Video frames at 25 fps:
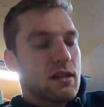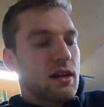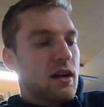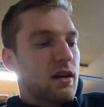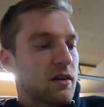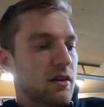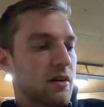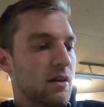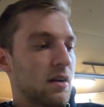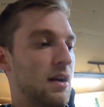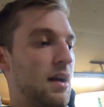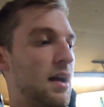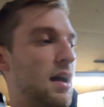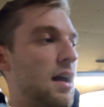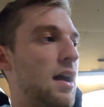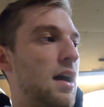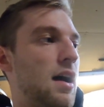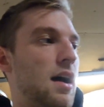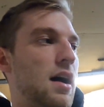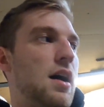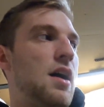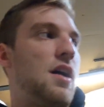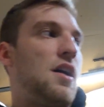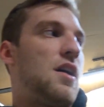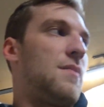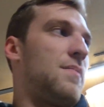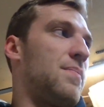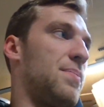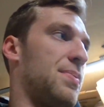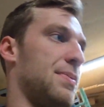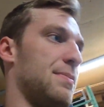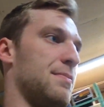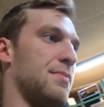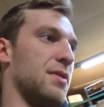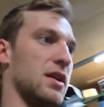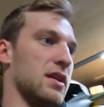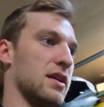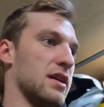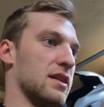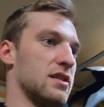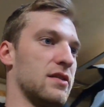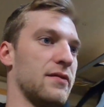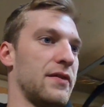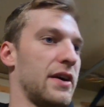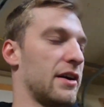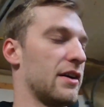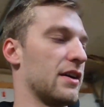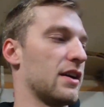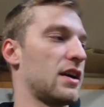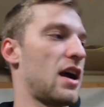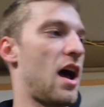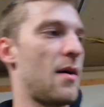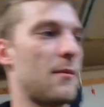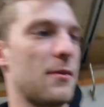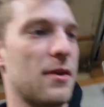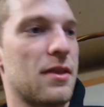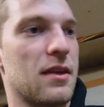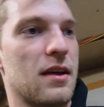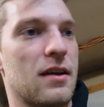snugger. But it's a very common